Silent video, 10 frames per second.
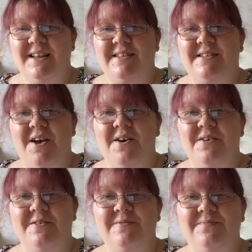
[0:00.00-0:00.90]

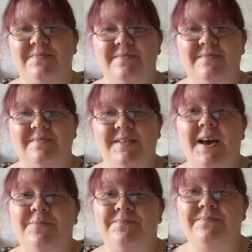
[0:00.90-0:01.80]
So
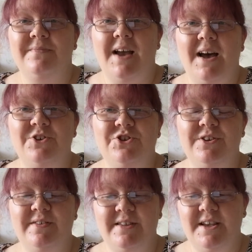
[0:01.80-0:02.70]
yeah, I
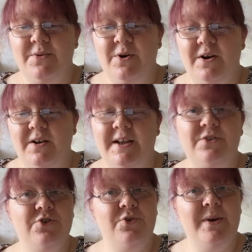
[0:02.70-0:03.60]
shall see you all
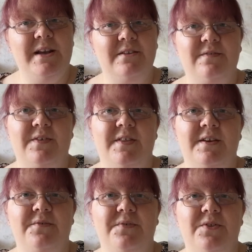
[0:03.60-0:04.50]
in 2 weeks for
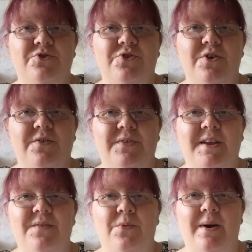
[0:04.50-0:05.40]
the draw, for
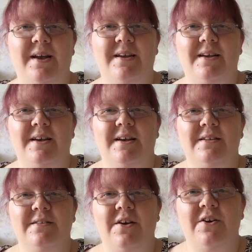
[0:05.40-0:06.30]
the giveaway.
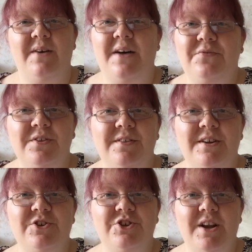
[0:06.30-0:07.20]
So have fun
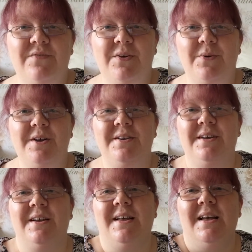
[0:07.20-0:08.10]
stitching, everyone.
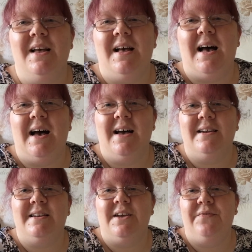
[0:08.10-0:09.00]

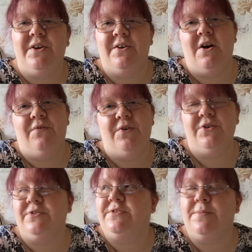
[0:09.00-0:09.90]
And if you're off
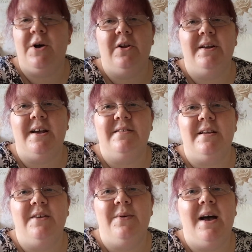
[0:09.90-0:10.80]
on summer holidays
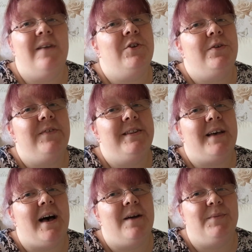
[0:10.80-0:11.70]
anywhere, have a lovely
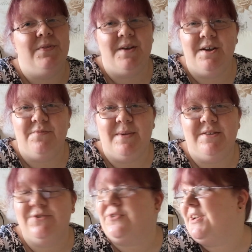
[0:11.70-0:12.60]
time and think of me
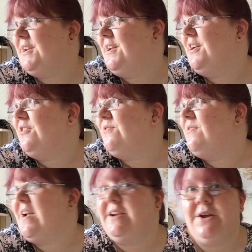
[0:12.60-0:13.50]
stuck in
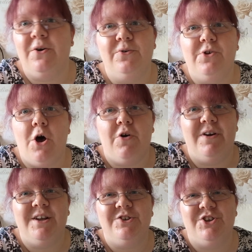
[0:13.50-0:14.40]
rainy old
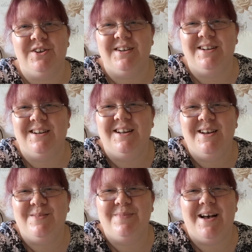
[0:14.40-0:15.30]
Horwich.
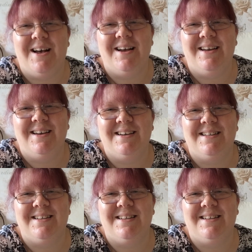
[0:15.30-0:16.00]
Bye.